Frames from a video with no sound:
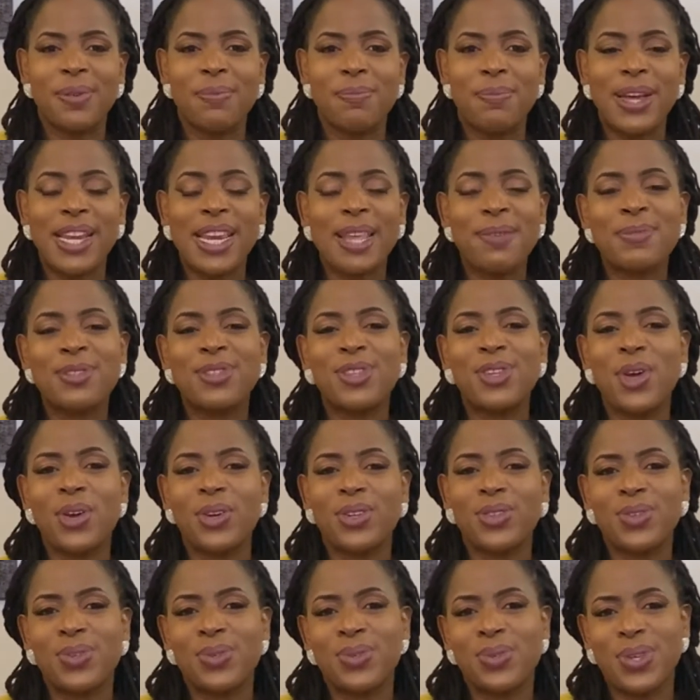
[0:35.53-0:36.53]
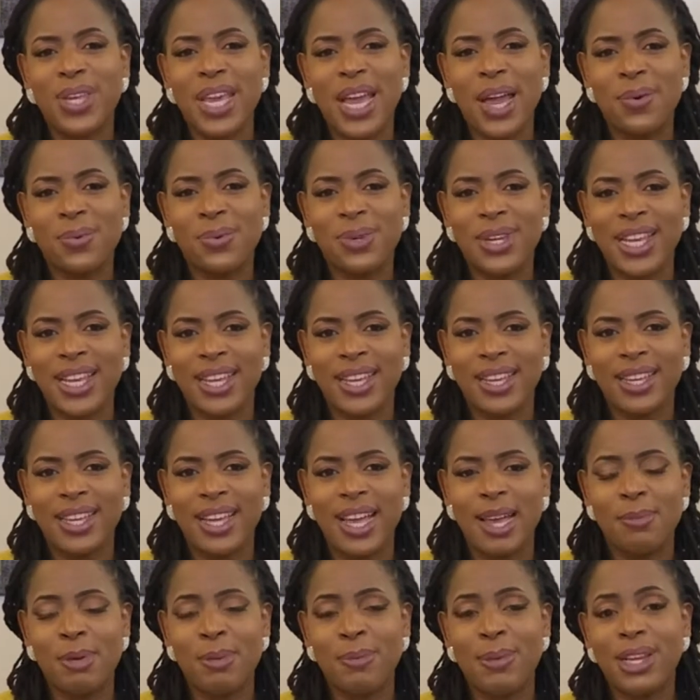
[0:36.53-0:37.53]
My name is Dr.U.
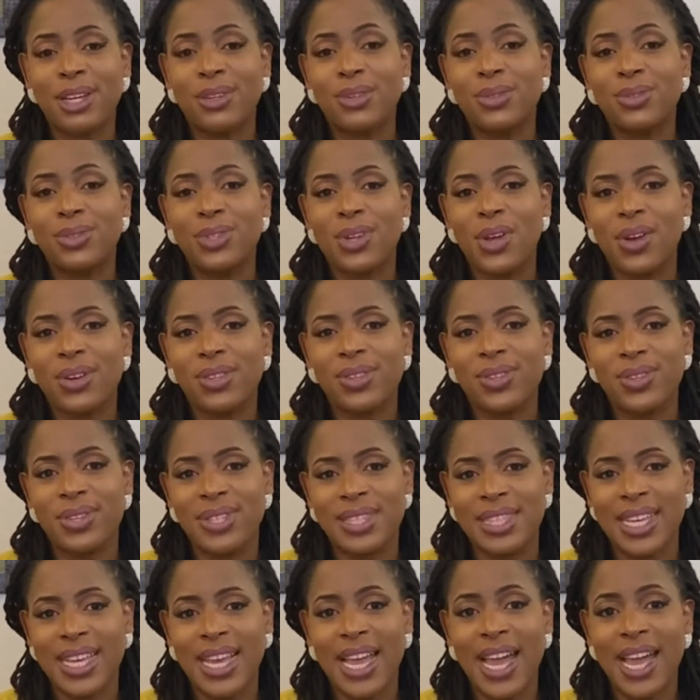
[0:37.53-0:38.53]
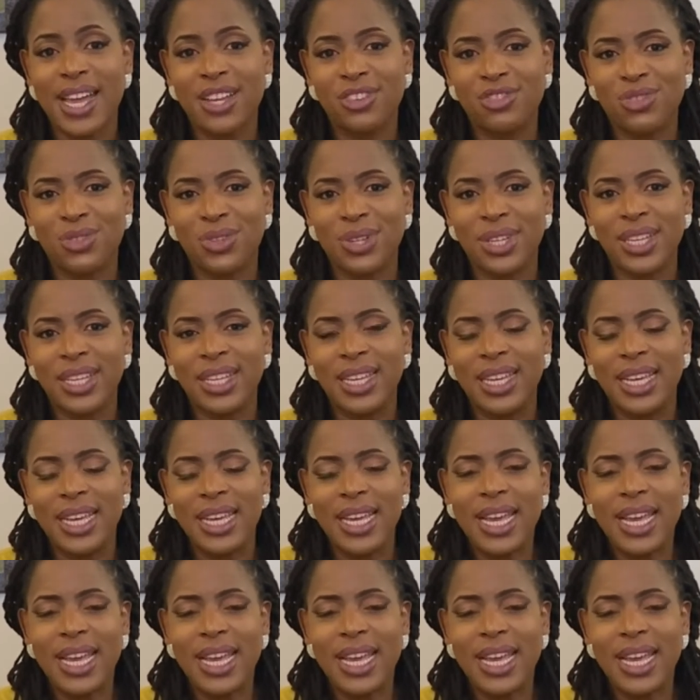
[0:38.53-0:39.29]
I'm a medical doctor in psychiatry,